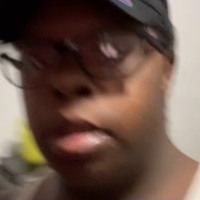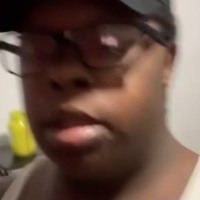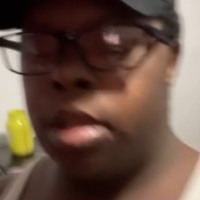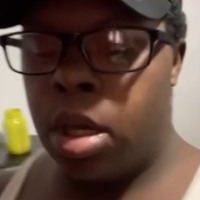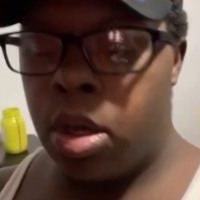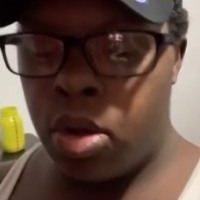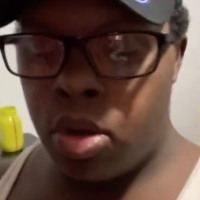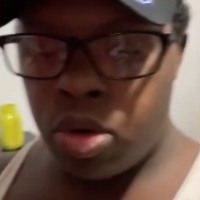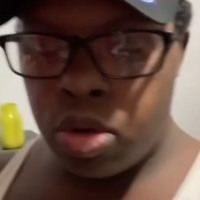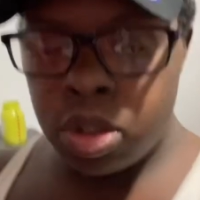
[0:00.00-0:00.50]

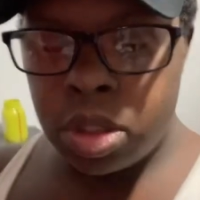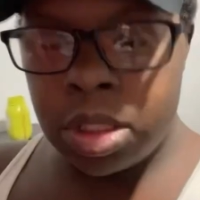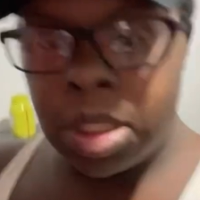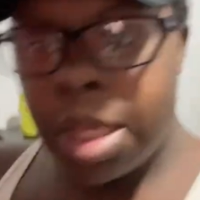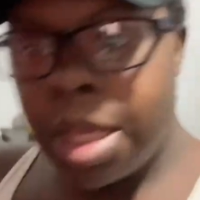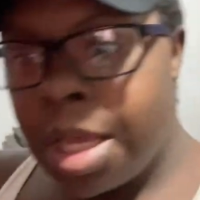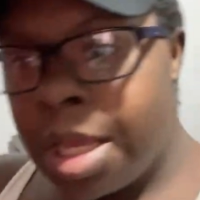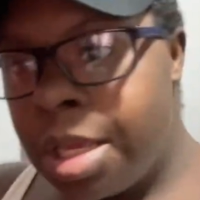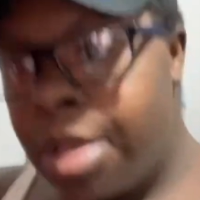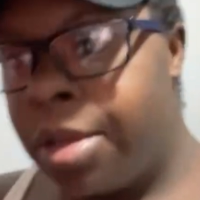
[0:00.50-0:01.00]
those.
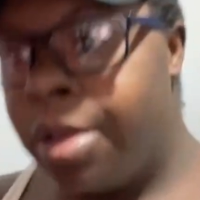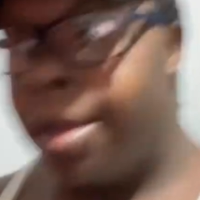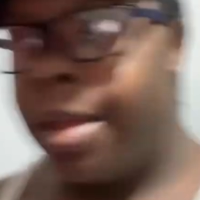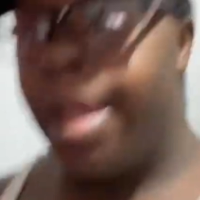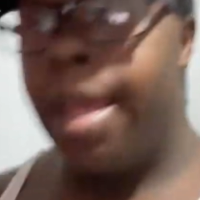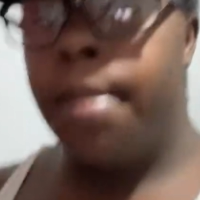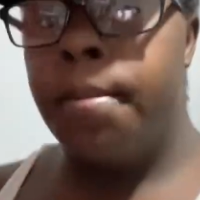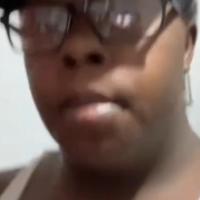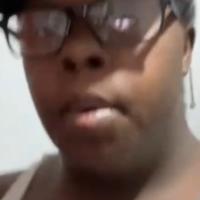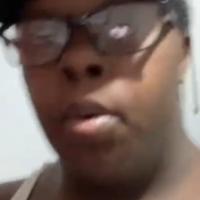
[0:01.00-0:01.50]
I'm
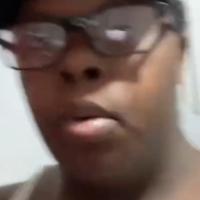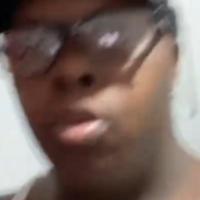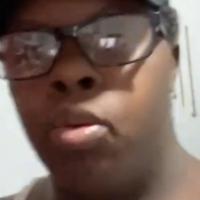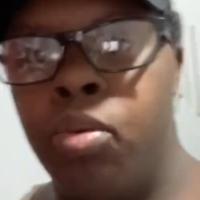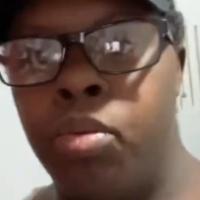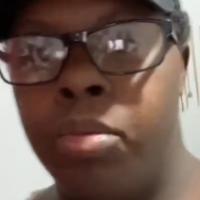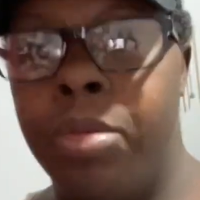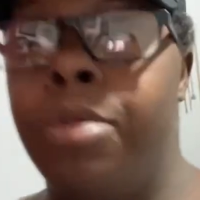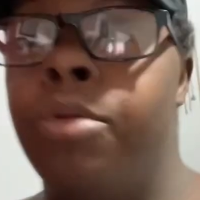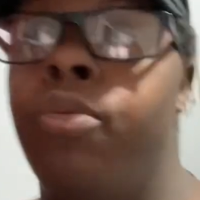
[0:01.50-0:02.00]

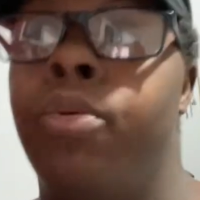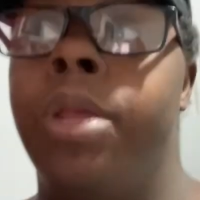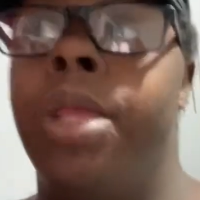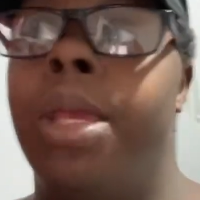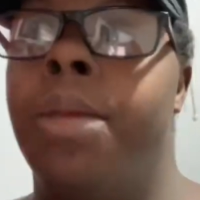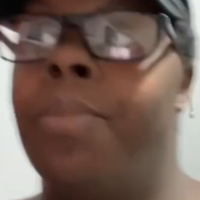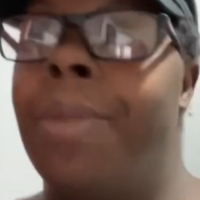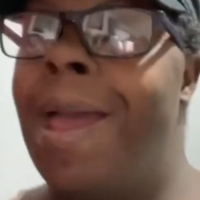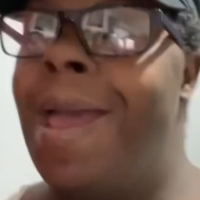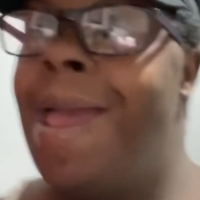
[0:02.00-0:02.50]
gonna
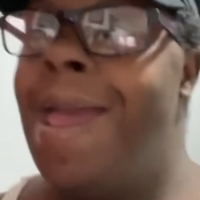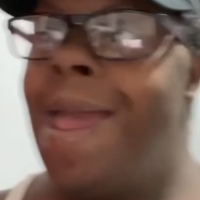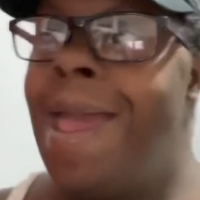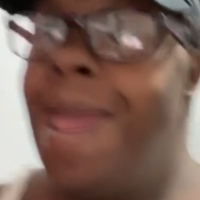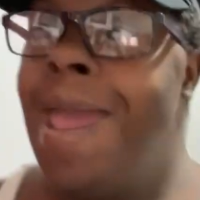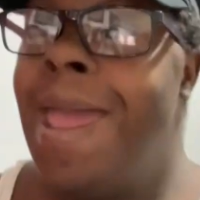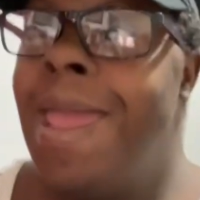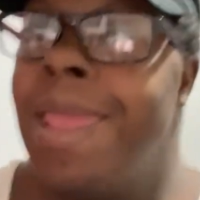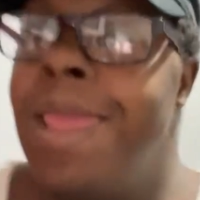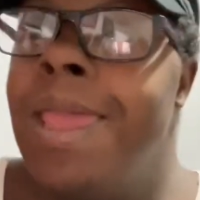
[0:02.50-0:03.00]
get my
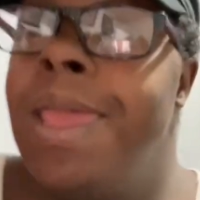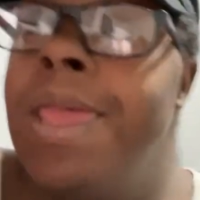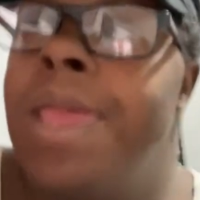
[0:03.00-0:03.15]
hat